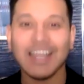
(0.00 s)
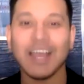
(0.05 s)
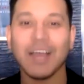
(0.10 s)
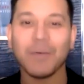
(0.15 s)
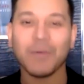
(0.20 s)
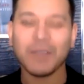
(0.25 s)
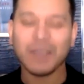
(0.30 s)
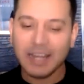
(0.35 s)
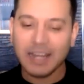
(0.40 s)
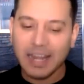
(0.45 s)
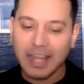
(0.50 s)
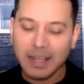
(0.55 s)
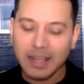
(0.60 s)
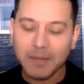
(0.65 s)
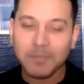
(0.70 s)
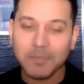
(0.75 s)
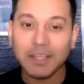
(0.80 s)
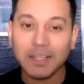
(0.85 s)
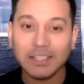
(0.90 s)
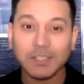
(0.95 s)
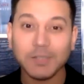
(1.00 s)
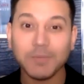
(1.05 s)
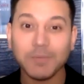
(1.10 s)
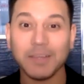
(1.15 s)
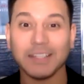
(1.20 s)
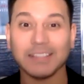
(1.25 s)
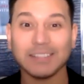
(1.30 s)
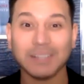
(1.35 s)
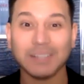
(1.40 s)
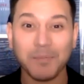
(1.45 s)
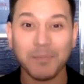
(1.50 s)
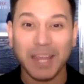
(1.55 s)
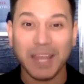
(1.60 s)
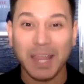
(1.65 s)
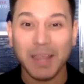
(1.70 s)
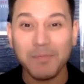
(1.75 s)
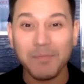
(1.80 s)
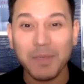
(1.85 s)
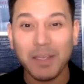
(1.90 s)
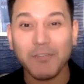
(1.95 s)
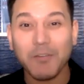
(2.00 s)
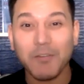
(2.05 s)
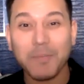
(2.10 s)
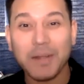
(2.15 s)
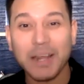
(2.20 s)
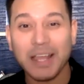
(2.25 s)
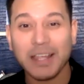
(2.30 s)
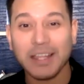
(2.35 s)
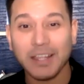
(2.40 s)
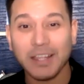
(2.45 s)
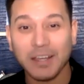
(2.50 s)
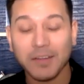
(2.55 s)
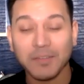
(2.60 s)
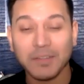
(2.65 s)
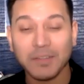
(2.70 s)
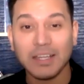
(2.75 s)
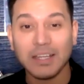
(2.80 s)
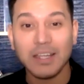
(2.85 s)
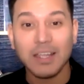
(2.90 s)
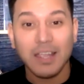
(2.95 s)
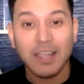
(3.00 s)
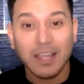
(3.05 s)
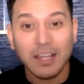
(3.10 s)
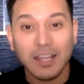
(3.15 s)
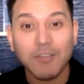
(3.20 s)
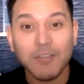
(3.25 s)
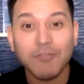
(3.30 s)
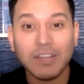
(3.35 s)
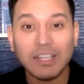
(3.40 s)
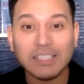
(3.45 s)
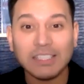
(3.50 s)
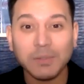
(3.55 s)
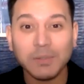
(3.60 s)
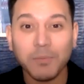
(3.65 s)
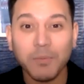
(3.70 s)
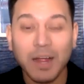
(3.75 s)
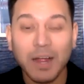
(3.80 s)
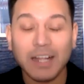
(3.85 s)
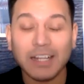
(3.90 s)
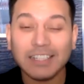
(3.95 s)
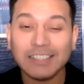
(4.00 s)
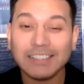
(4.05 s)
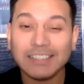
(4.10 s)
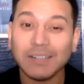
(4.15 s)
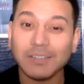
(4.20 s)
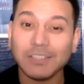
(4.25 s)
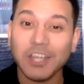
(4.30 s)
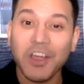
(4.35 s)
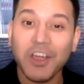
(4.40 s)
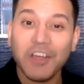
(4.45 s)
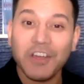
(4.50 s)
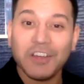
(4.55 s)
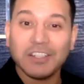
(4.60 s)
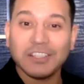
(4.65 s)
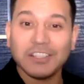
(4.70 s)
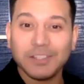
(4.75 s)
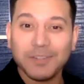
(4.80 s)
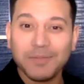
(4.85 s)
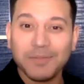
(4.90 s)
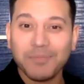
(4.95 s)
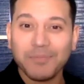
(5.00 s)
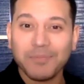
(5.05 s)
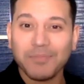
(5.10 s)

I wouldn't let them into me. So I became a bit of a player. The reason why, because I was hurt.